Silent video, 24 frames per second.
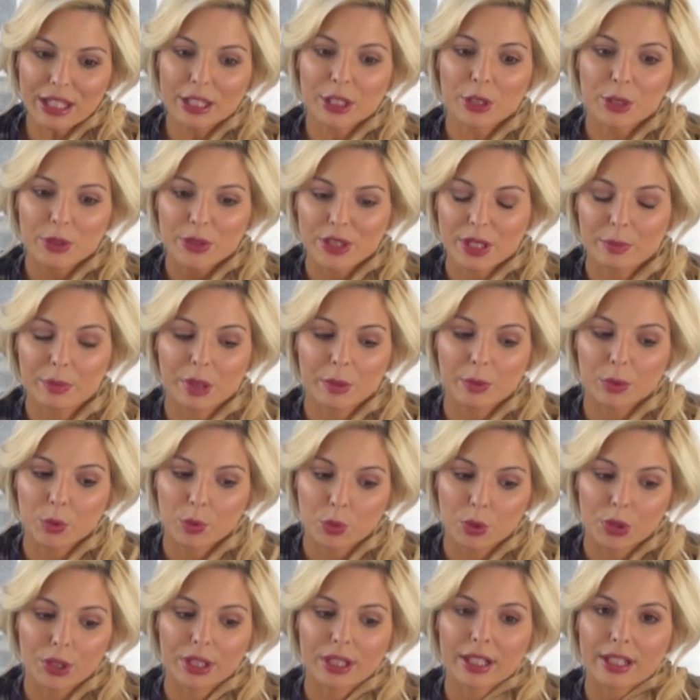you know, some people
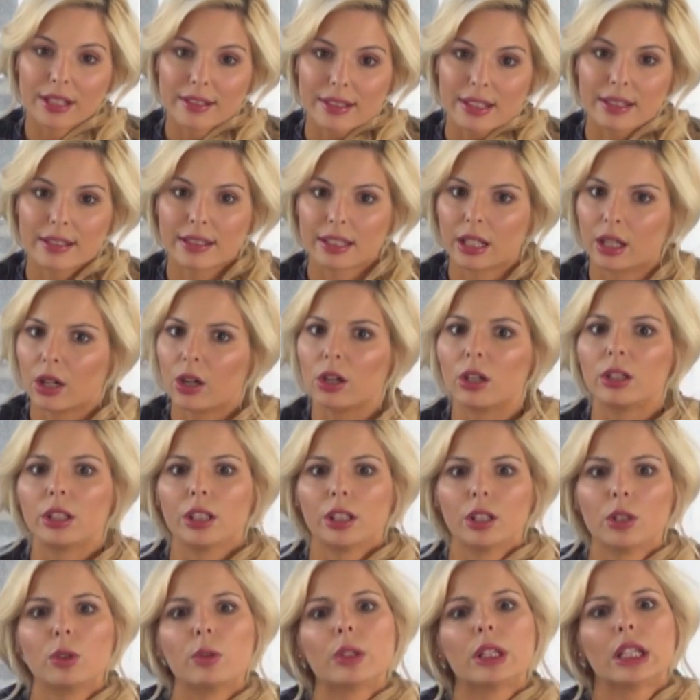worry because they say, oh,
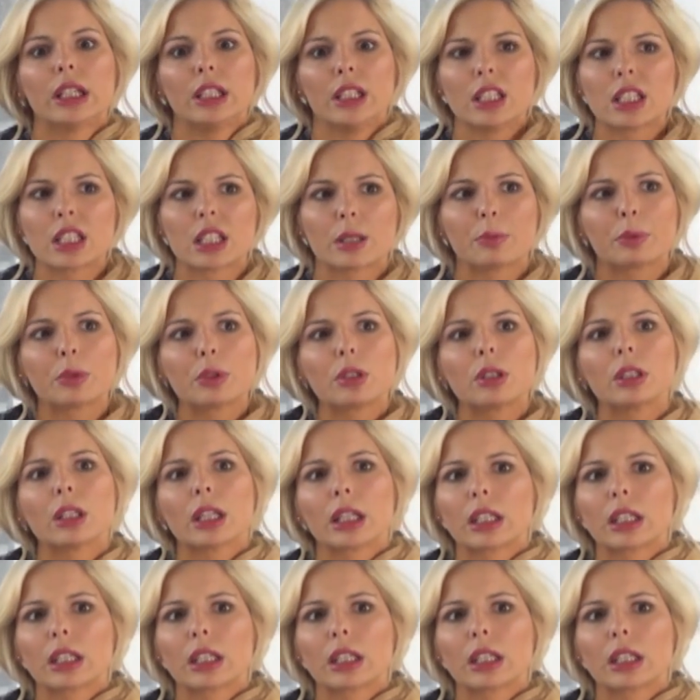you know, when I eat supper,